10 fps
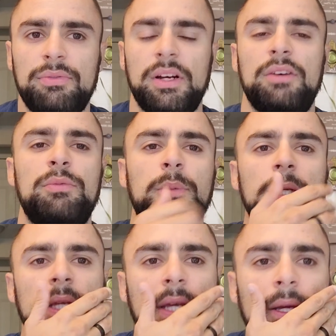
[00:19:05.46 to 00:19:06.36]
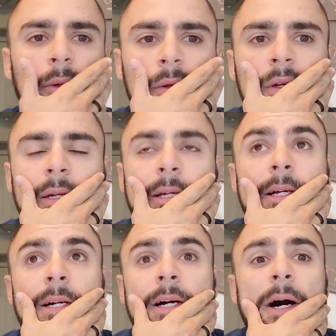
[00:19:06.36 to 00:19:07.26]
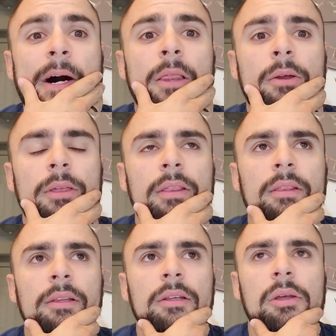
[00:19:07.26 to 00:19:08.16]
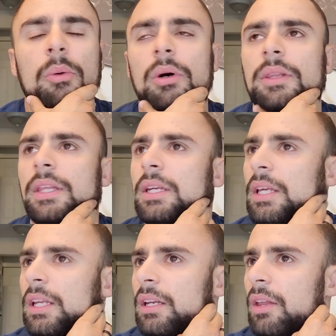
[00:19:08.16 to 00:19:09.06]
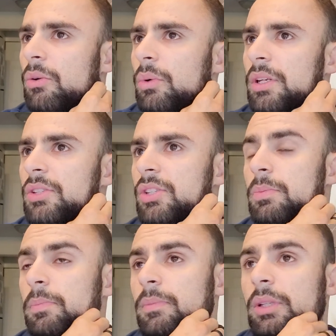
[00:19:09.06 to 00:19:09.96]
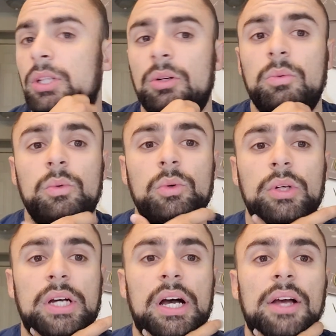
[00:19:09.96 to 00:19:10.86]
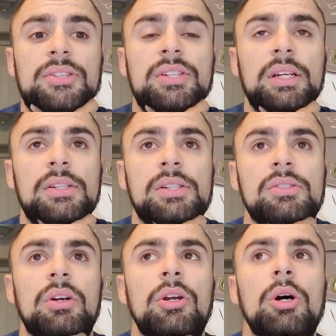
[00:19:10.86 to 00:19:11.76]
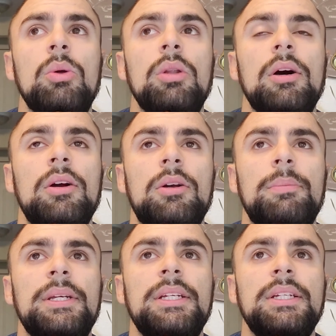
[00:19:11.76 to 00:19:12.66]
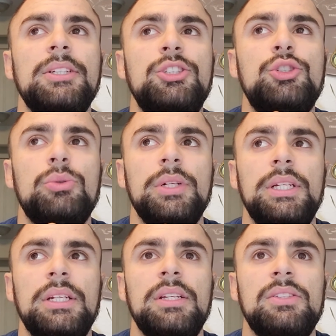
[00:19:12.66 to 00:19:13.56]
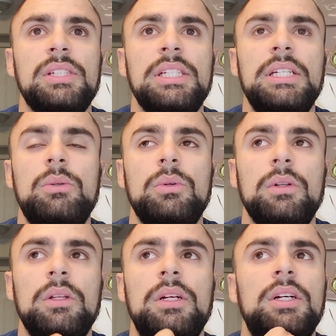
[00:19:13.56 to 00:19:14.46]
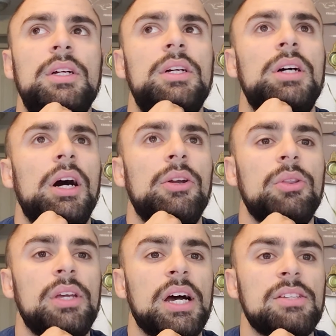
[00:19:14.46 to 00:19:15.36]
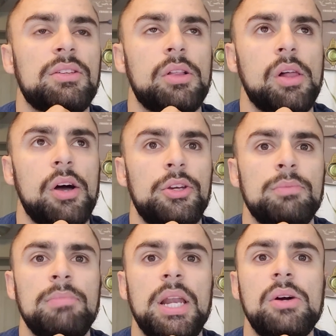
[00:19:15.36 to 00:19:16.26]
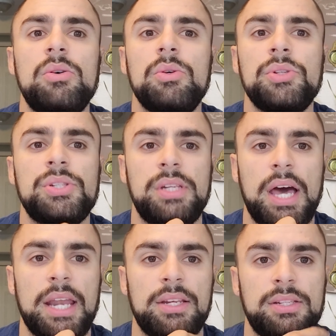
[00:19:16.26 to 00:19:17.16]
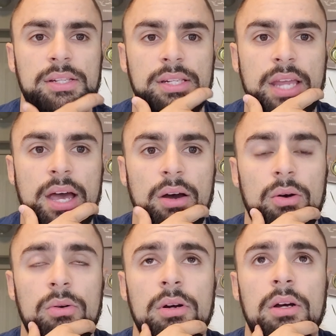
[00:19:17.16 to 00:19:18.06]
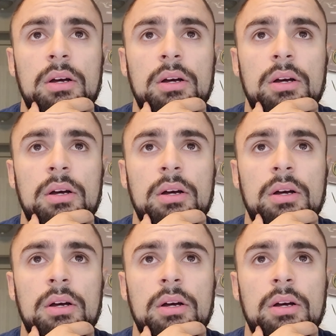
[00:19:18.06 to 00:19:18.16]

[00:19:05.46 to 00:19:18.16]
of putting it. Other than and another one is just citizens are no longer being treated as equal under the eyes of the law. Your medical status is now